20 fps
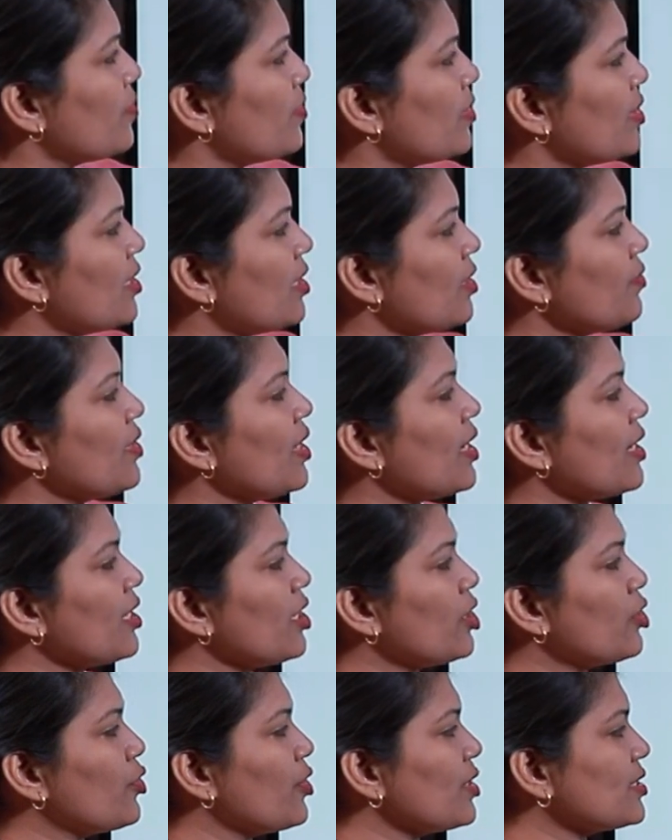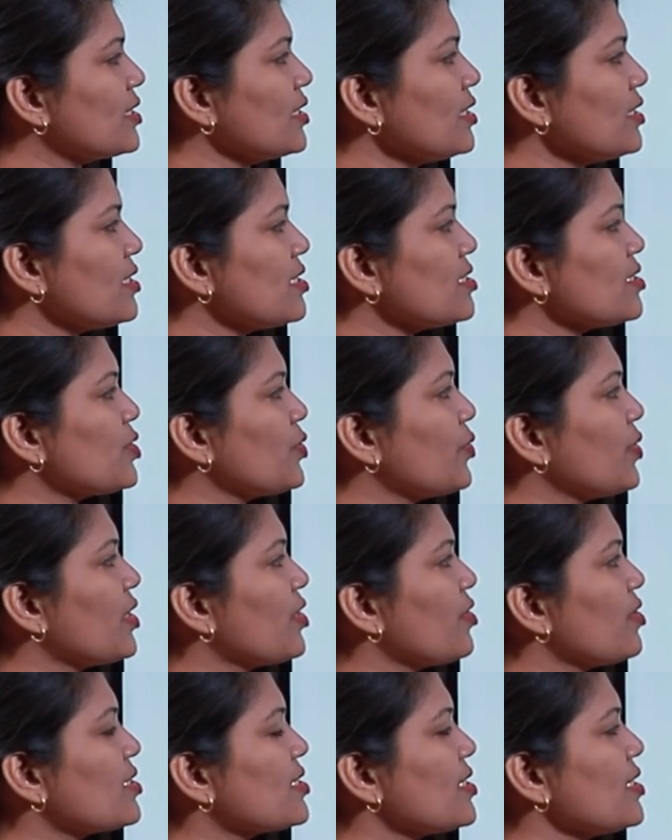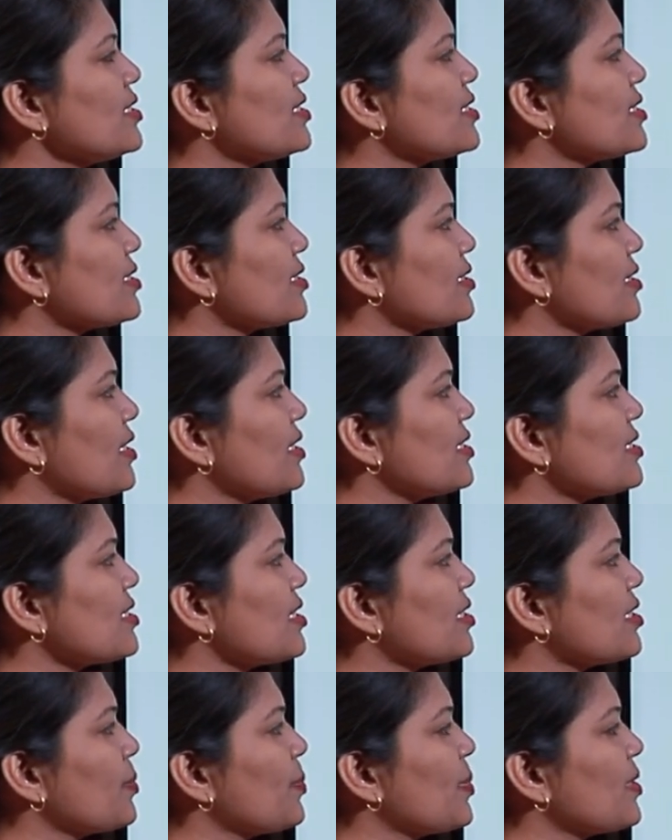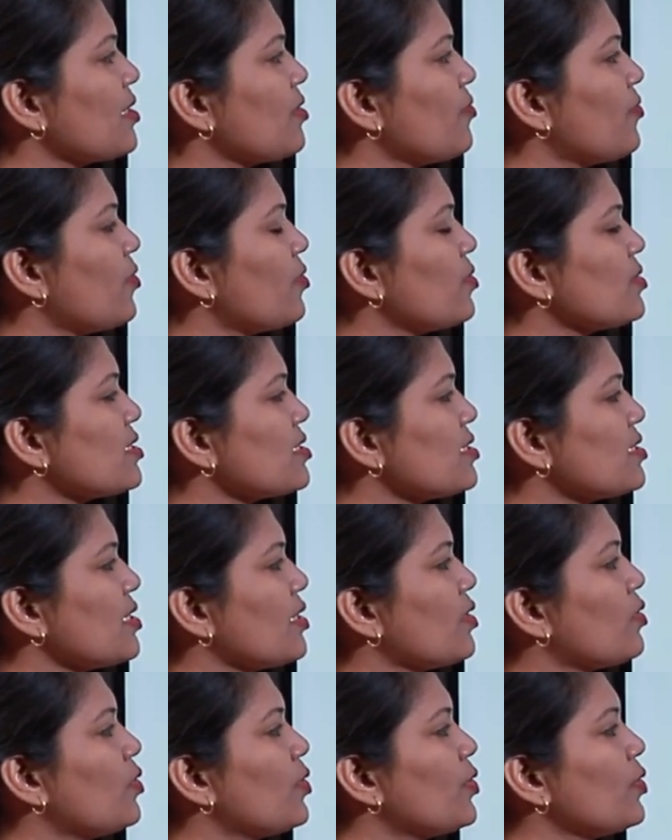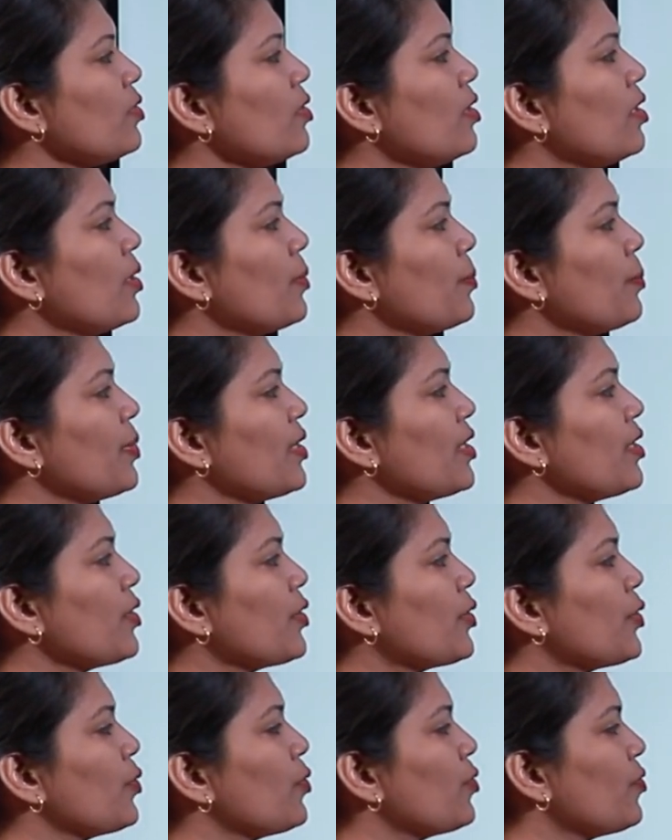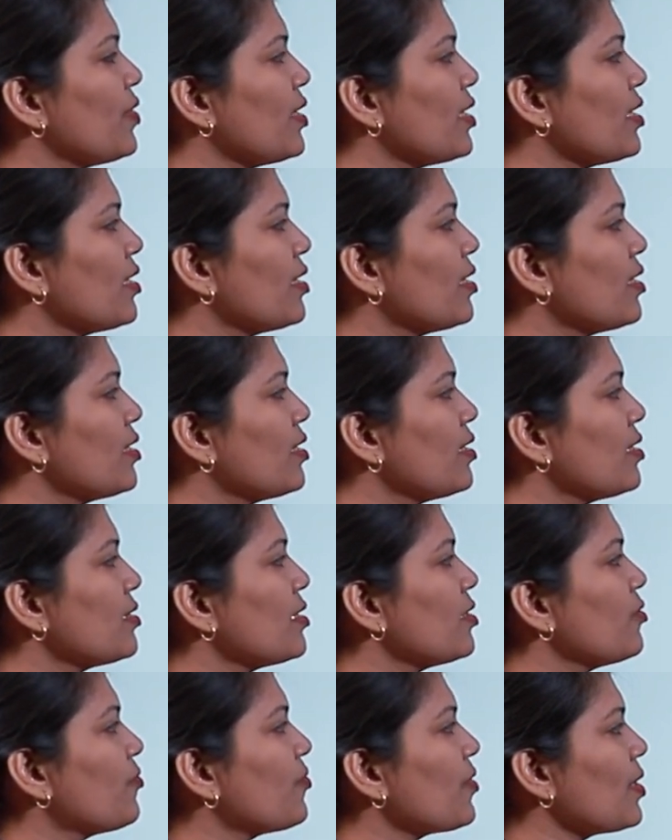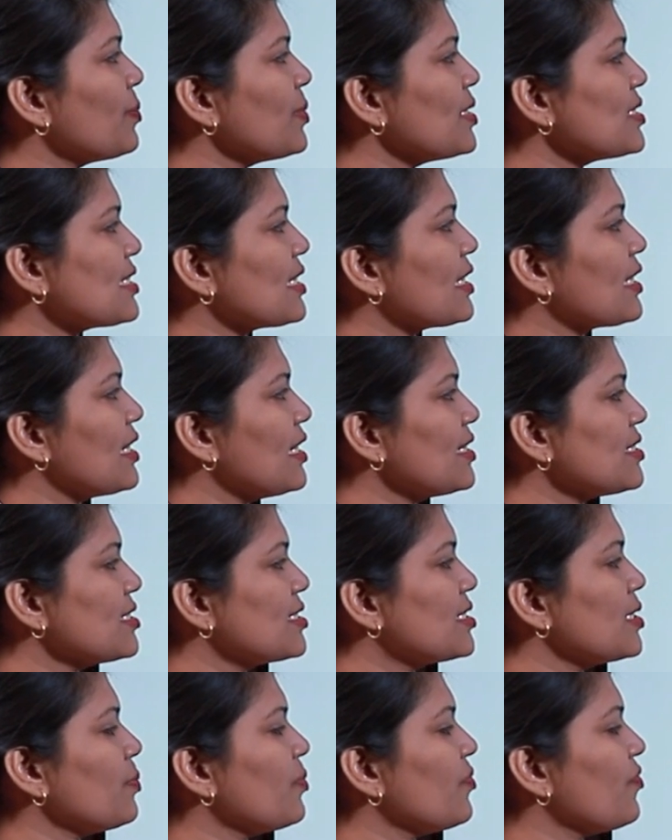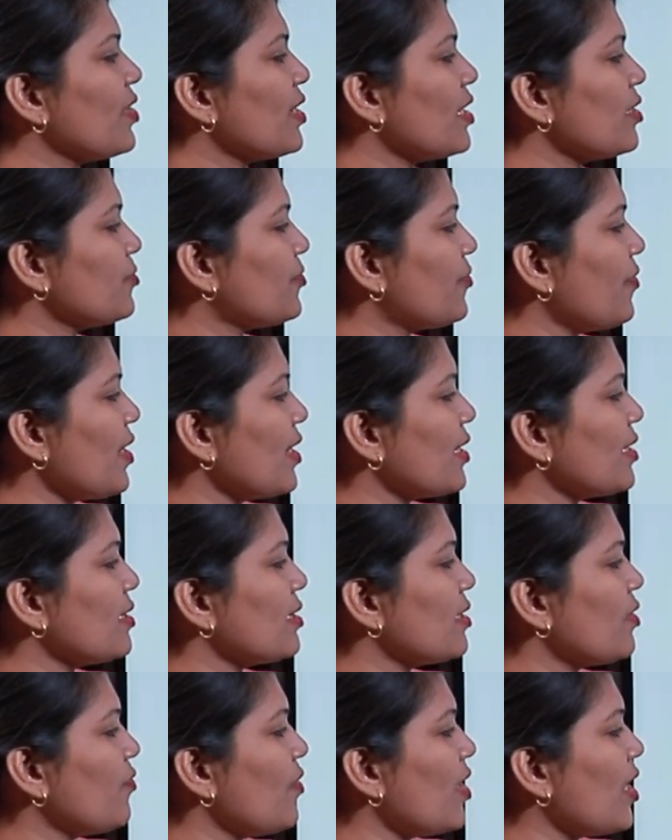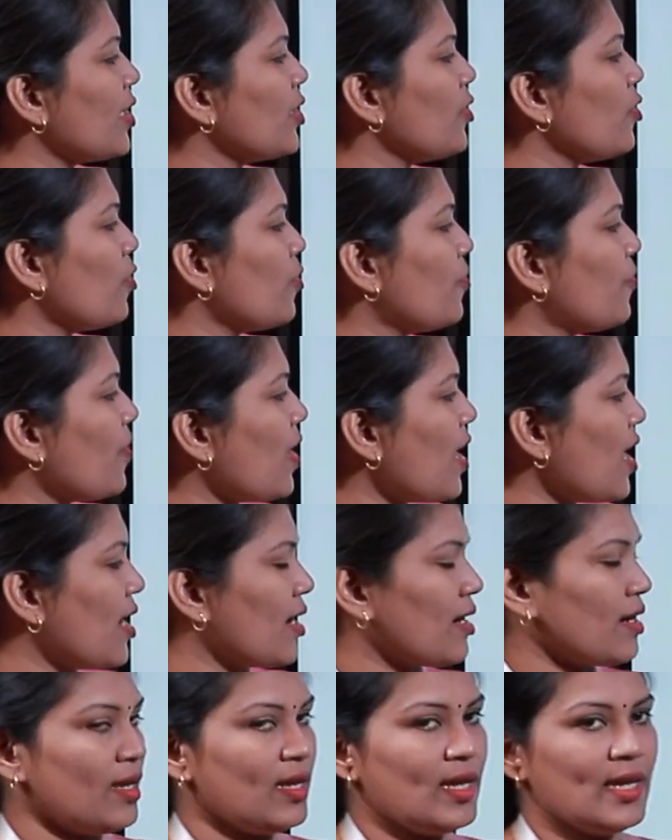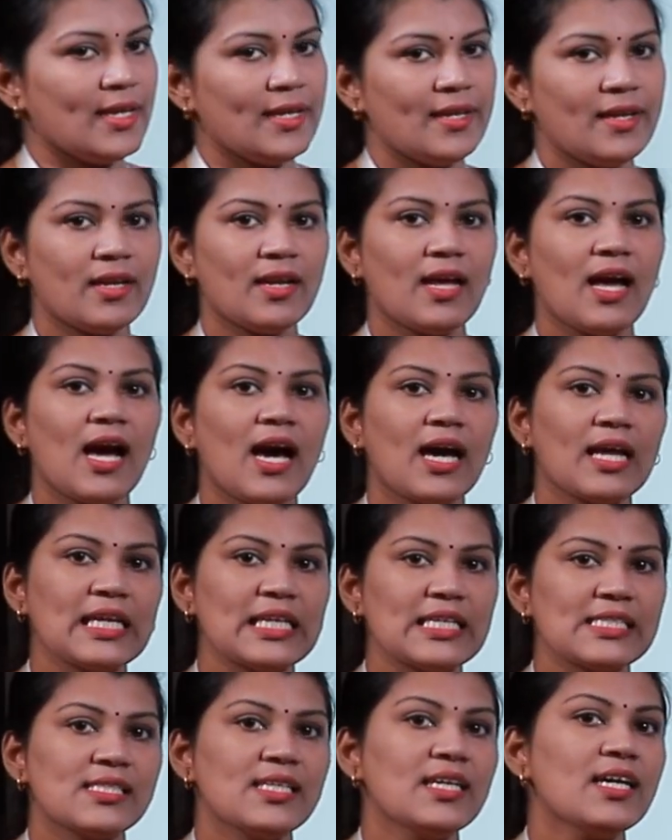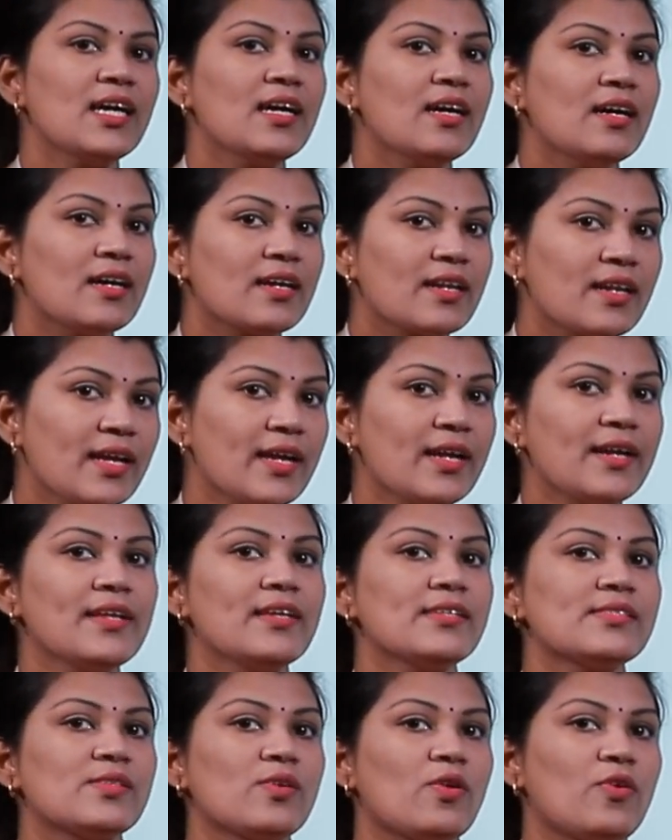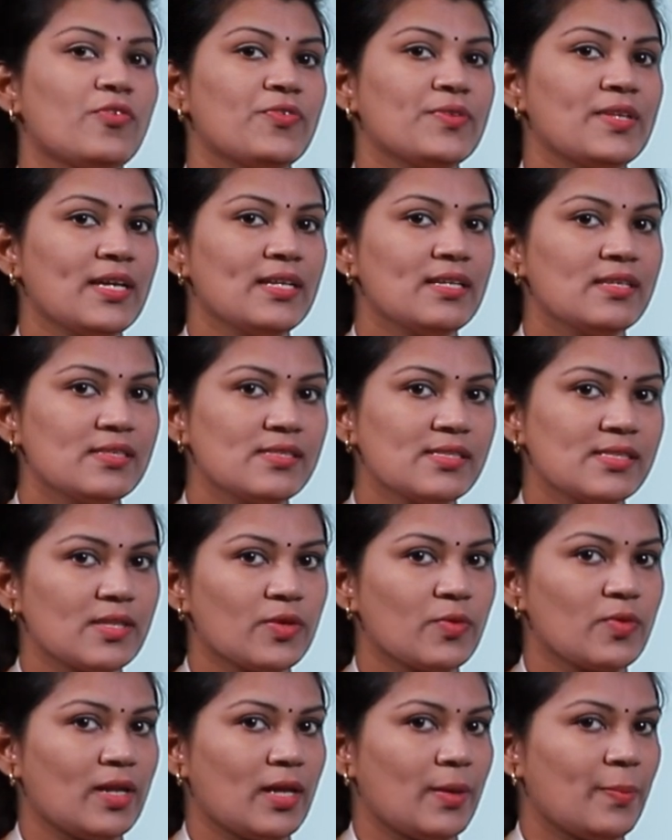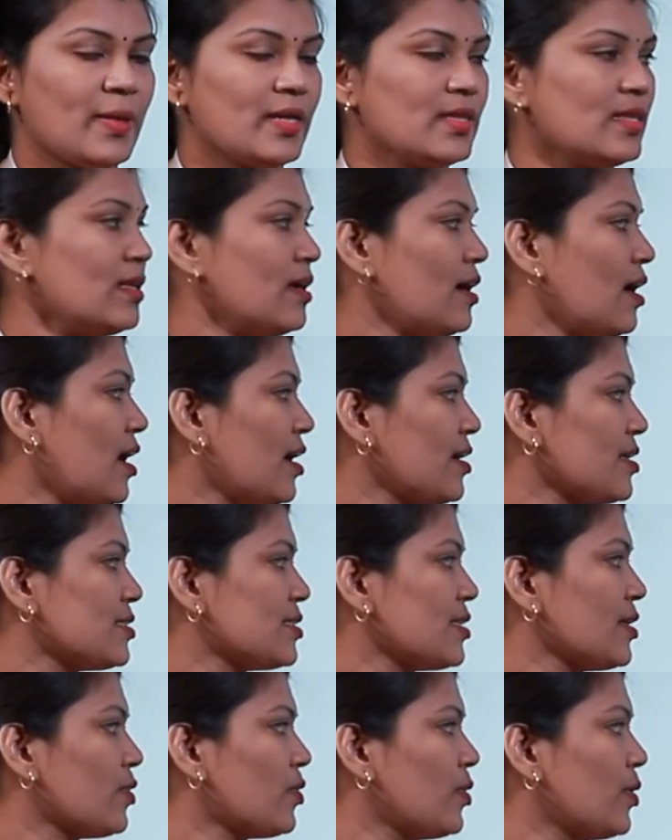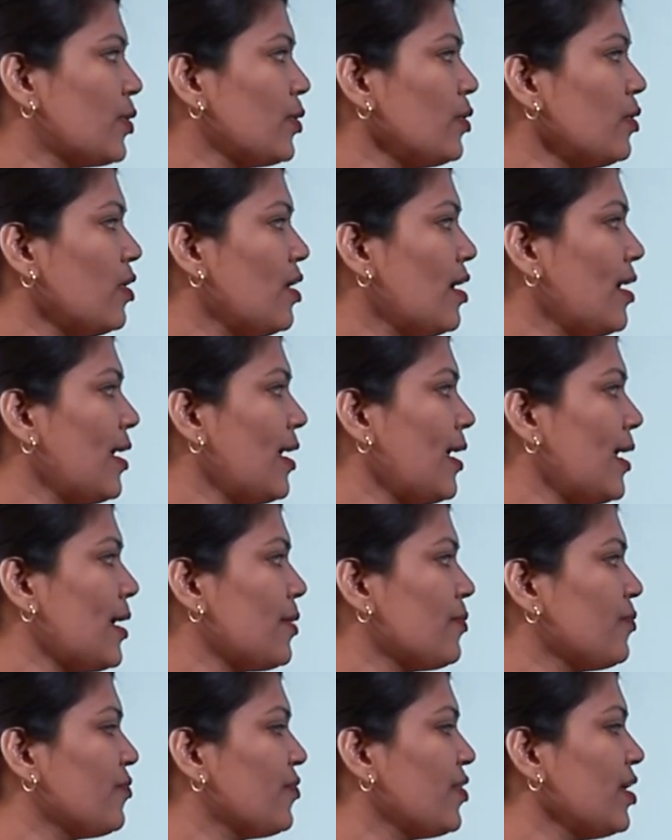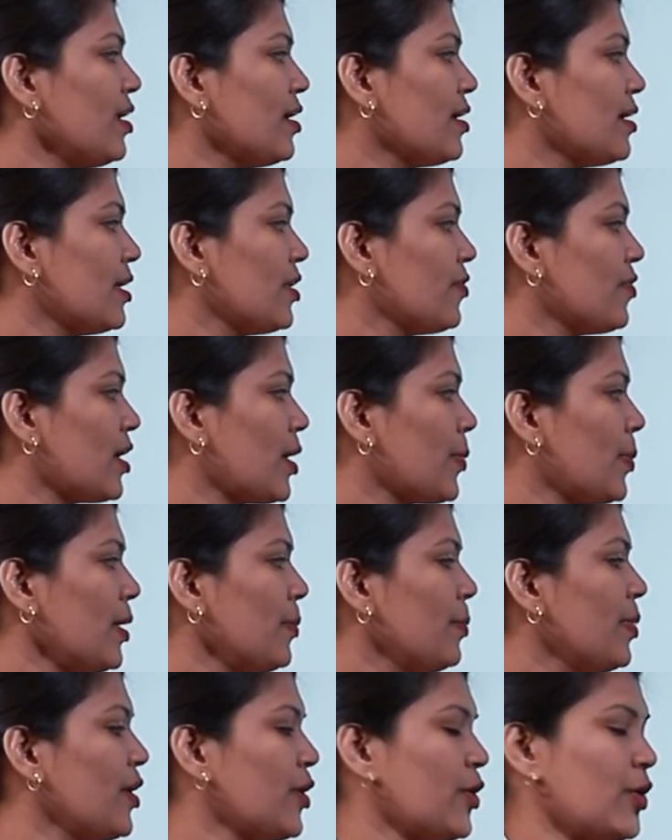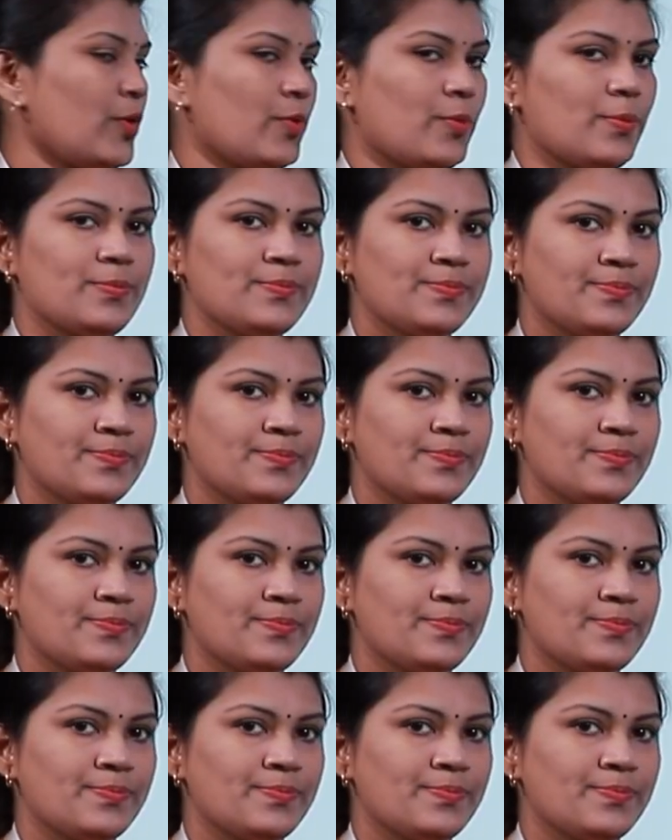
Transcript: Here we are equating these two equations, that is centripetal force is equal to BQV. Then from this relationship we can find the value of r. Here r is the radius of that circular path. R is equal to mv divided by bq.